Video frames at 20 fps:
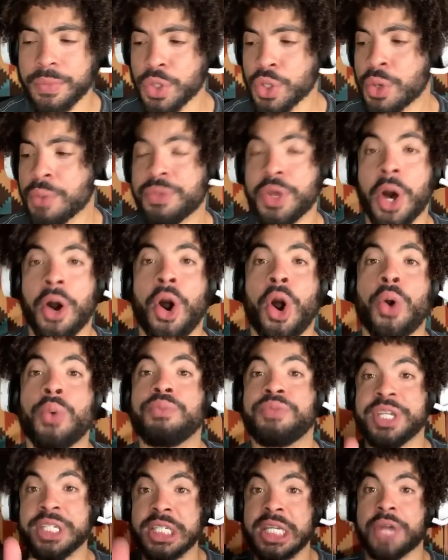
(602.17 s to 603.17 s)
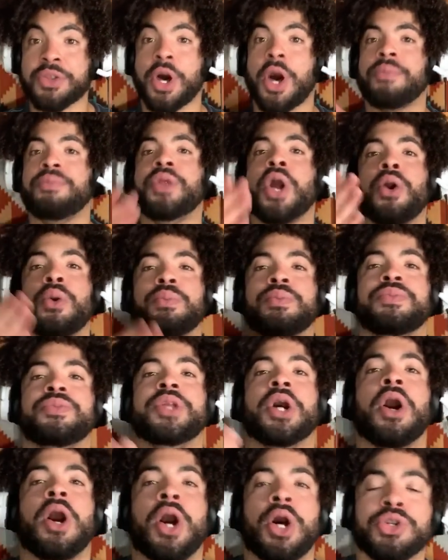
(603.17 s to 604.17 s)
This is how
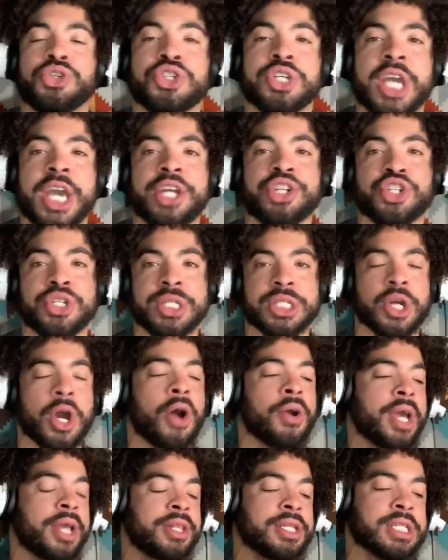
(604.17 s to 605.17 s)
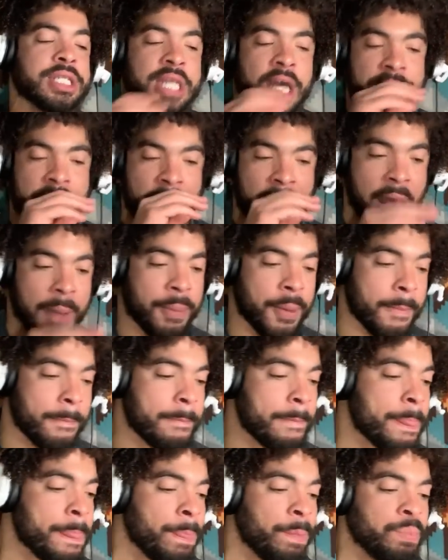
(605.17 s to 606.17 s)
the altercation started. Okay, this is how that
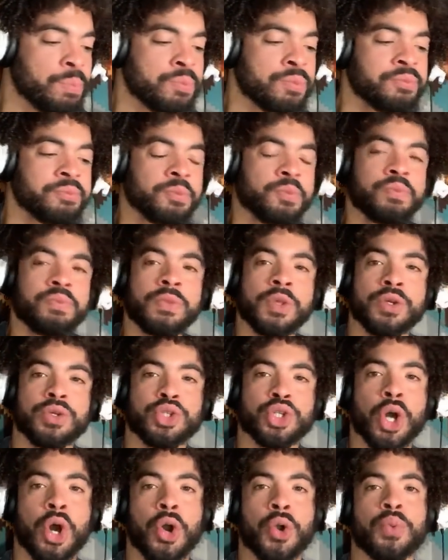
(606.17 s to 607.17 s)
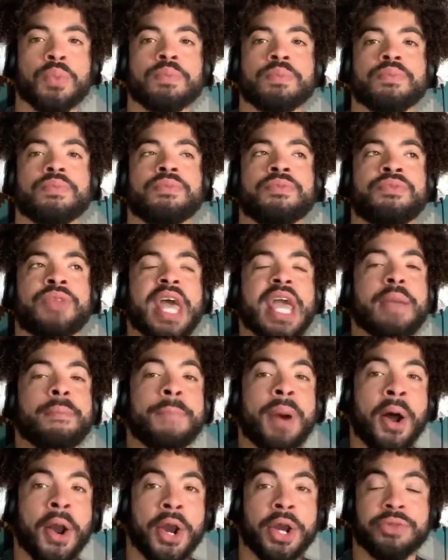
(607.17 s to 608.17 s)
happened. So
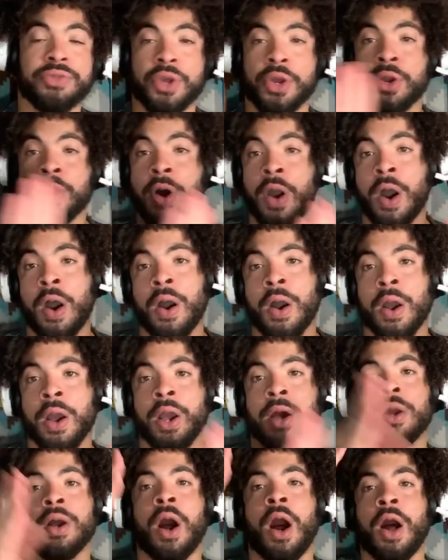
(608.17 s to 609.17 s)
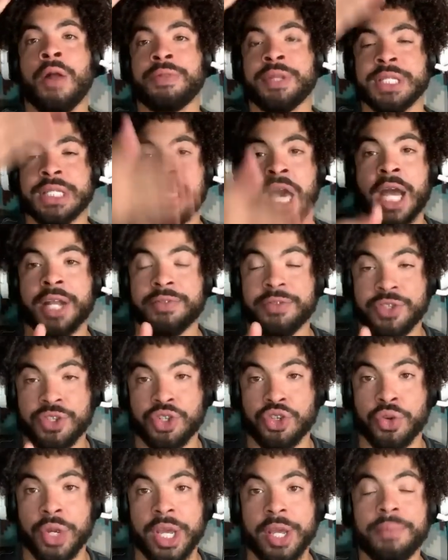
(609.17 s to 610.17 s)
they parked their car on the side of the
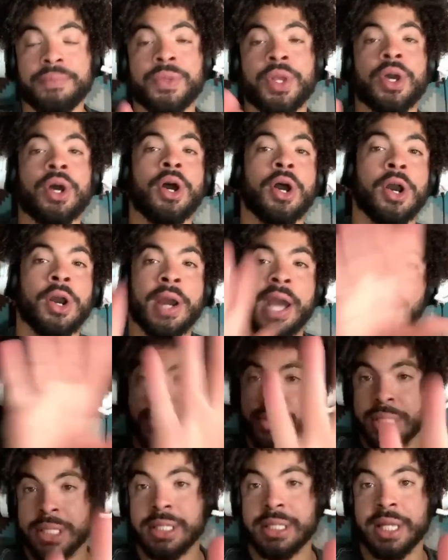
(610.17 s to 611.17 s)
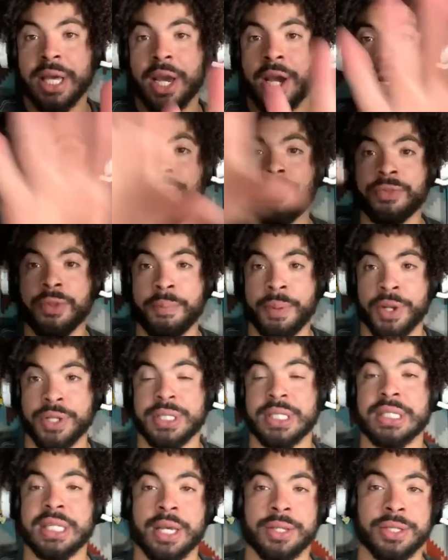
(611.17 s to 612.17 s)
street. Her house is there. The
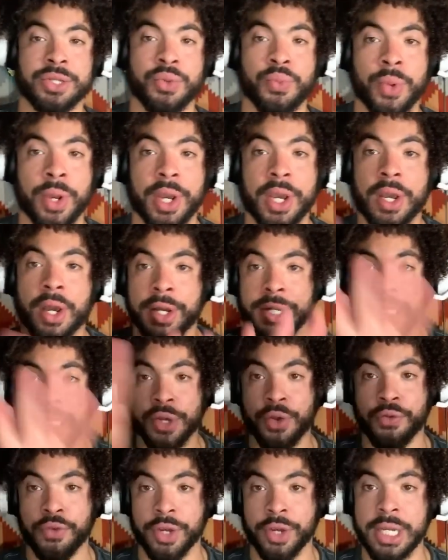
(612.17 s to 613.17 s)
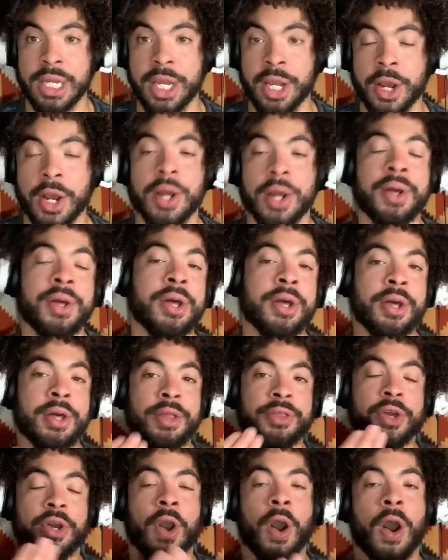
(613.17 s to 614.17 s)
person's house they're working on is over here.
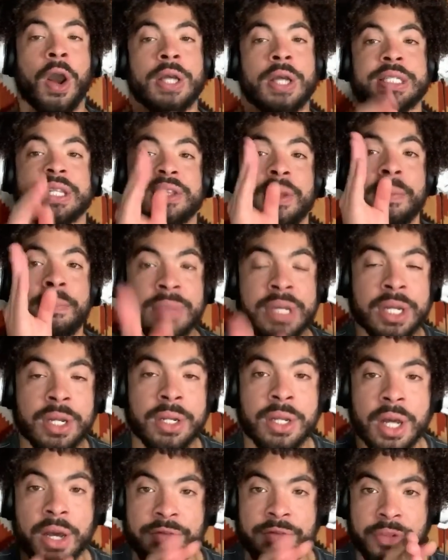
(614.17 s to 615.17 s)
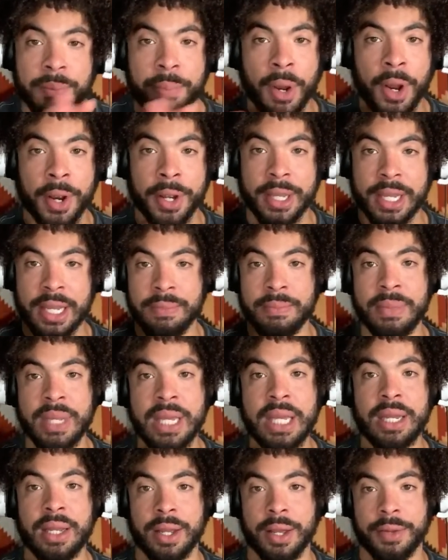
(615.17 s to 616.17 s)
The car is in the middle of the parking
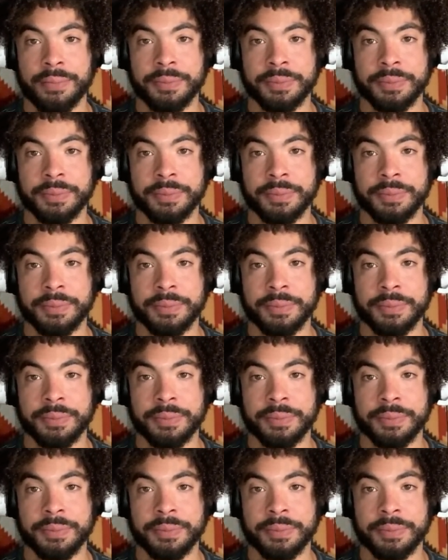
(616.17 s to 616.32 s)
median.